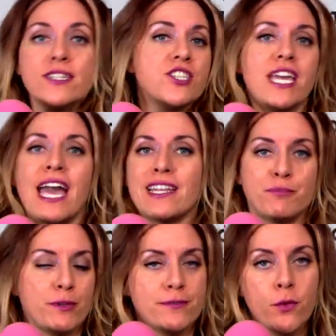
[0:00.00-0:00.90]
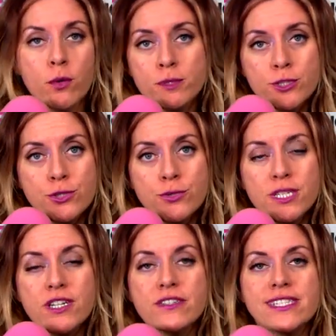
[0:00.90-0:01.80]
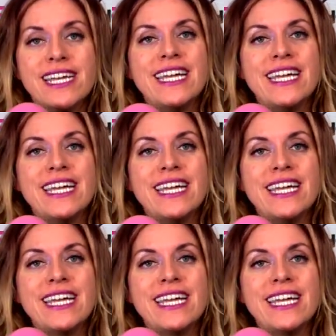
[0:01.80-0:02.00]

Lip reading: She hadn't performed in 2 years.